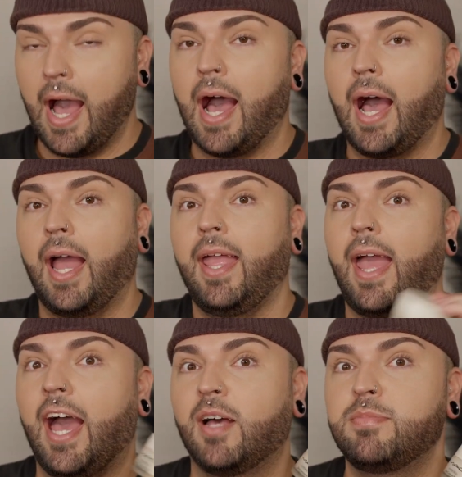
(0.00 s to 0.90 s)

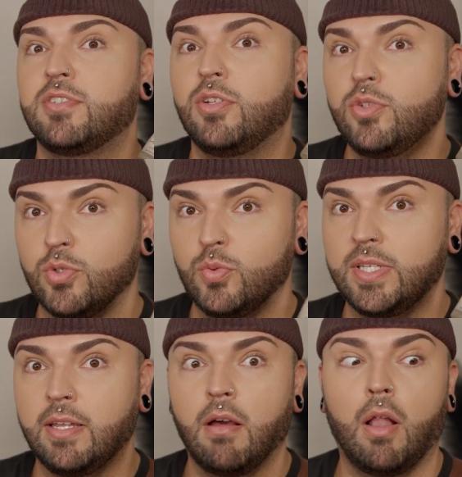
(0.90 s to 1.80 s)
I
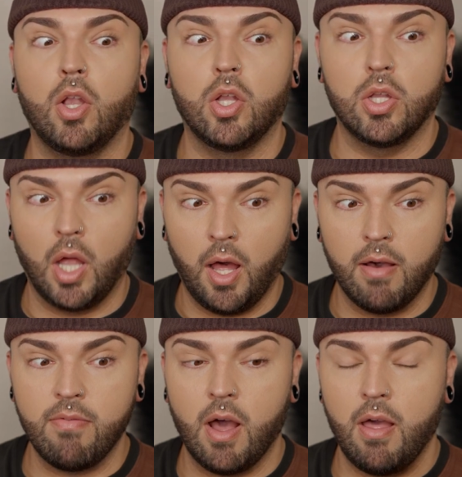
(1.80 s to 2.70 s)
absolutely
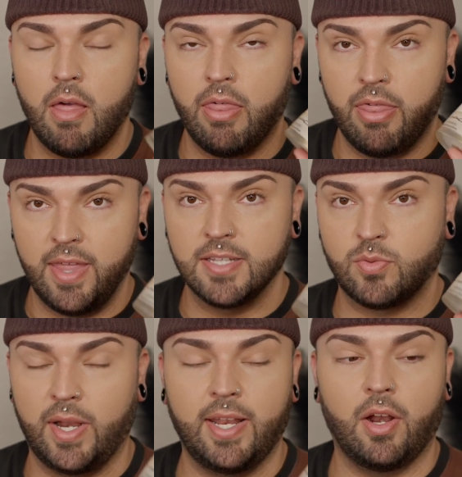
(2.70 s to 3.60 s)
love
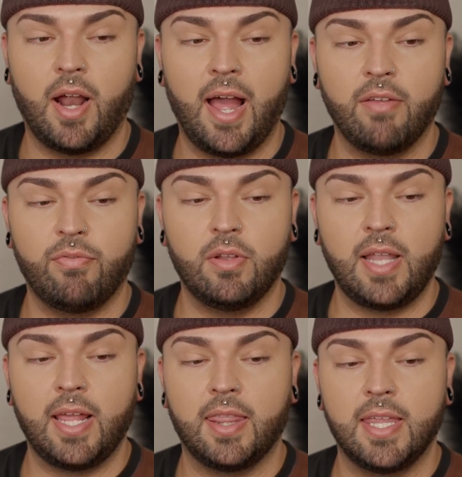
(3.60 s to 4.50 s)
this right here. I feel
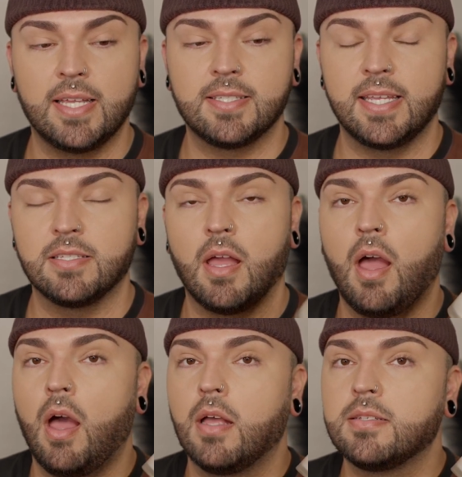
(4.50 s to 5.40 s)
like this is
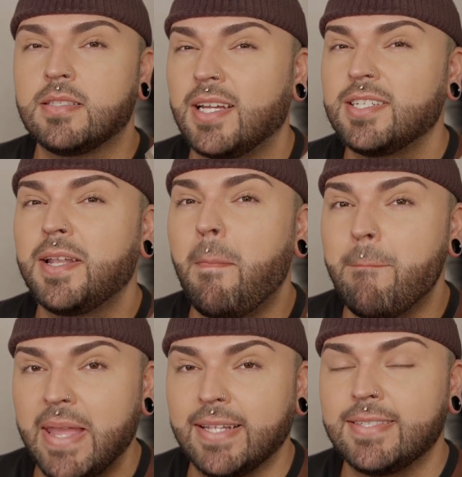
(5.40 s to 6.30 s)
such an
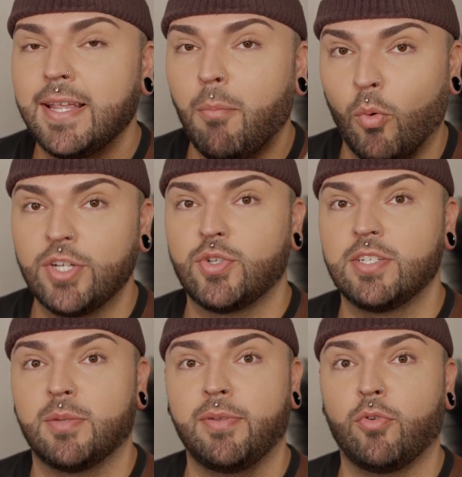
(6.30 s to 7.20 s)
amazing
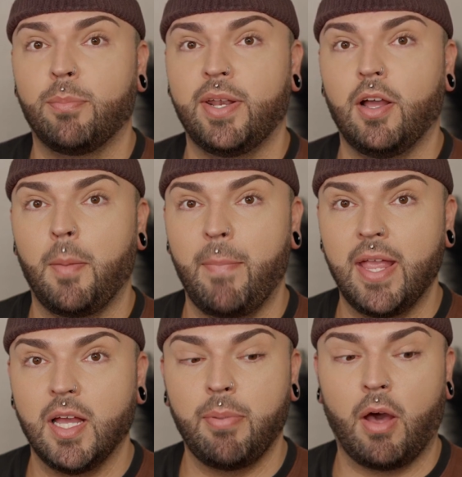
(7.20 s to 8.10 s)
moisturizer before putting on
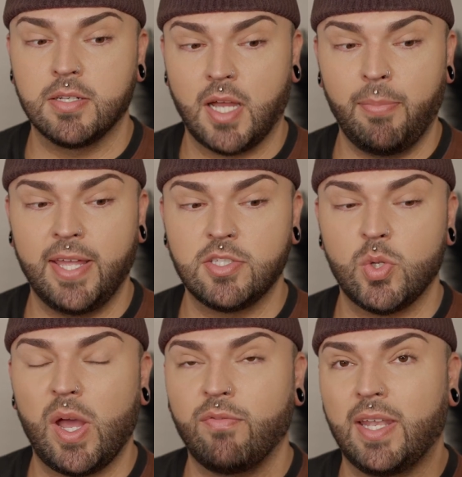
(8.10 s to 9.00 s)
makeup. On top of that
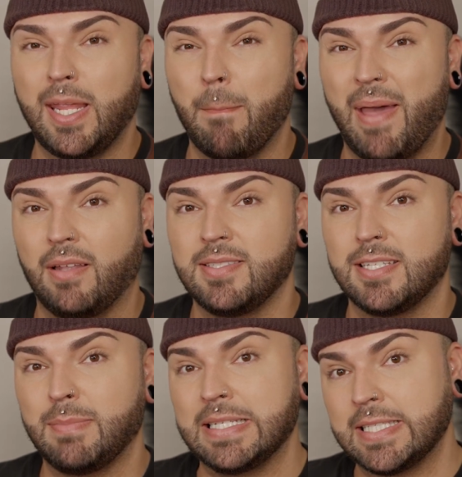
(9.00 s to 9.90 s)
too, I feel like it
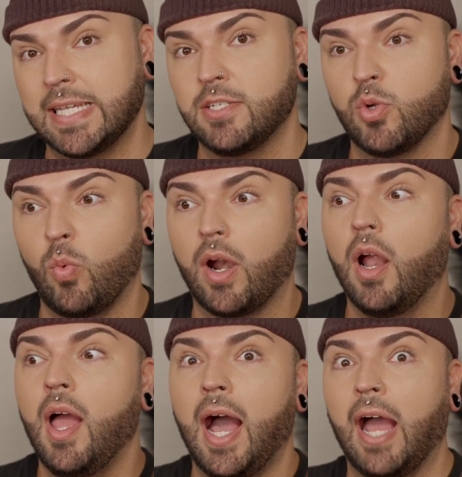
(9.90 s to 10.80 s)
balances my skin to
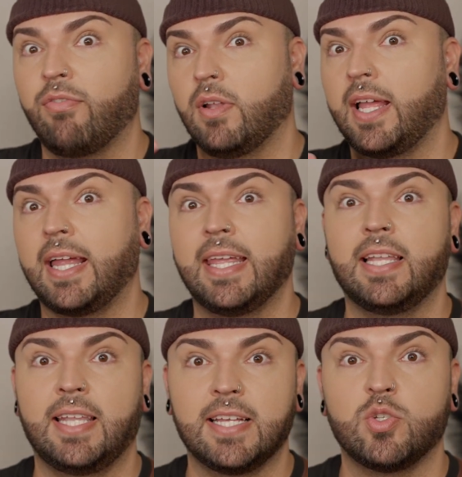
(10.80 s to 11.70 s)
where I feel like I
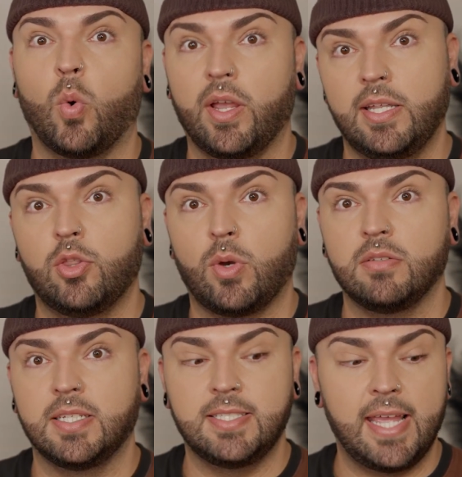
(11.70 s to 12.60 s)
get less oily
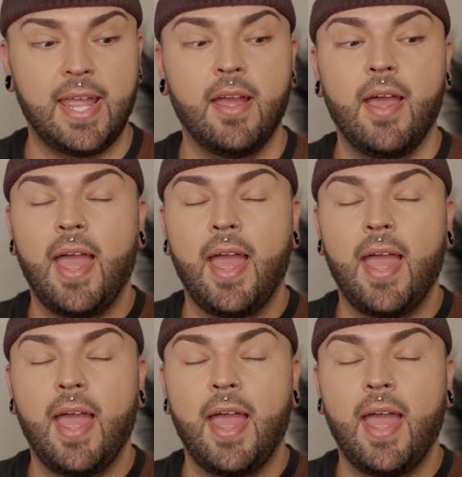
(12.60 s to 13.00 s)
throughout the day.